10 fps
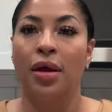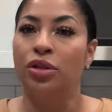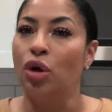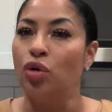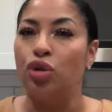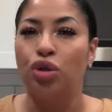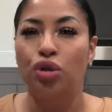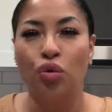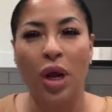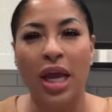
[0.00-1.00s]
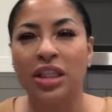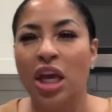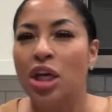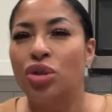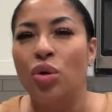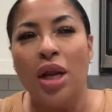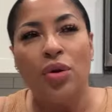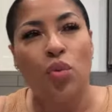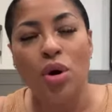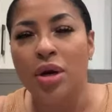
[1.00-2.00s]
so stressed, trying to
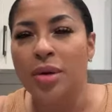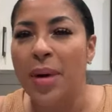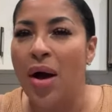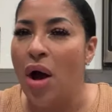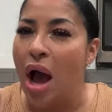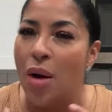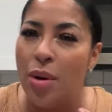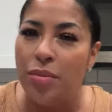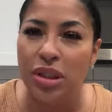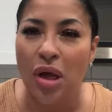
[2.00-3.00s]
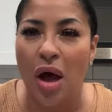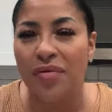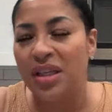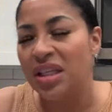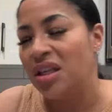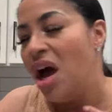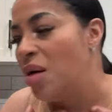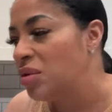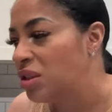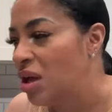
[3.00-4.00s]
worry about how I'm gonna solve this, how I'm
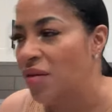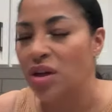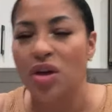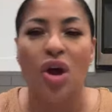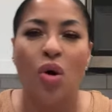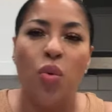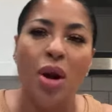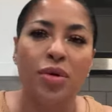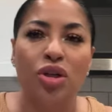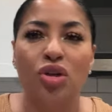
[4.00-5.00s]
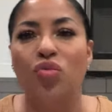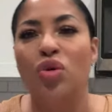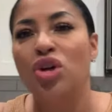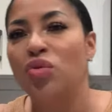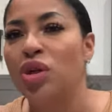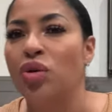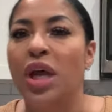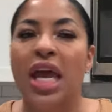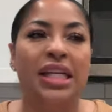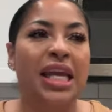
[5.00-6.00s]
gonna solve it, what I'm gonna do, what I'm gonna do.
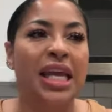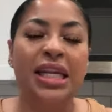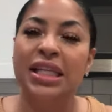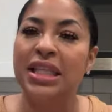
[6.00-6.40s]
Then it's